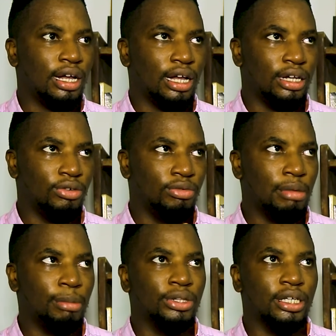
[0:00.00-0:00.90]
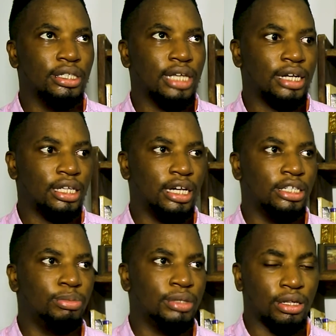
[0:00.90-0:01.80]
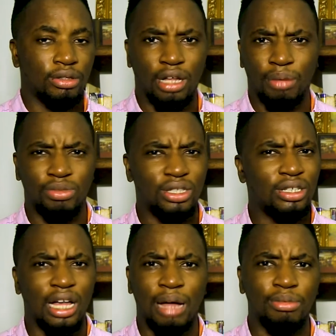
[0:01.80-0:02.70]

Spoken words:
I don't remember the exact age, but they just